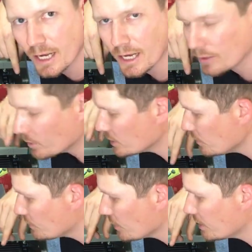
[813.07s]

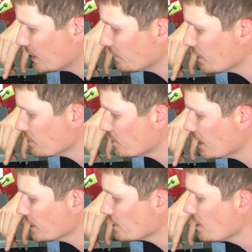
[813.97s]
Once we've tightened up those
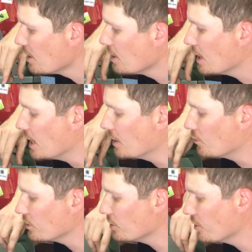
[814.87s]
nuts,
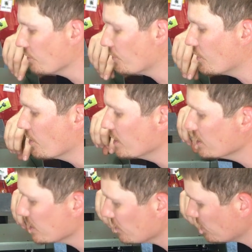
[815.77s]
what you're going to find
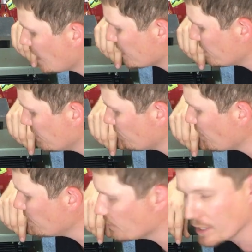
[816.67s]
is it will actually
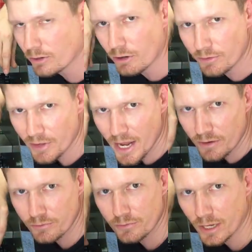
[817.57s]
throw your bed knife
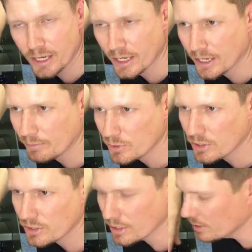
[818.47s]
out of
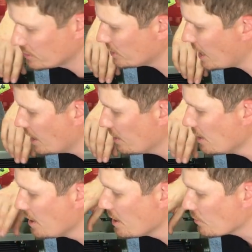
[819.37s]
position. So
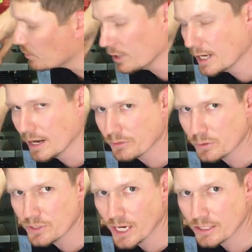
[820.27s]
we'll then have
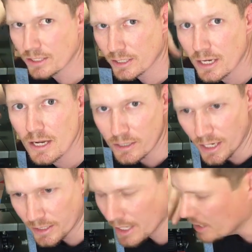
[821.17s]
to adjust it
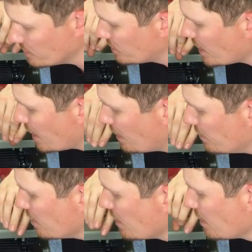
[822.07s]
yet again.
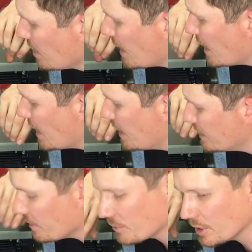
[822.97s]
So
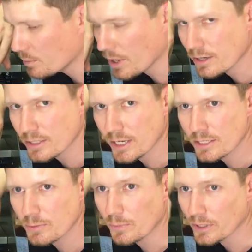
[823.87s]
definitely a
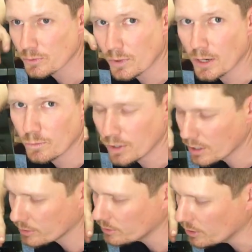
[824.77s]
process, but it's one
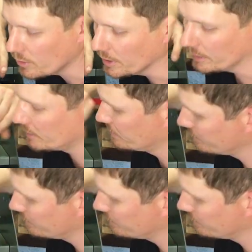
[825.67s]
worth doing.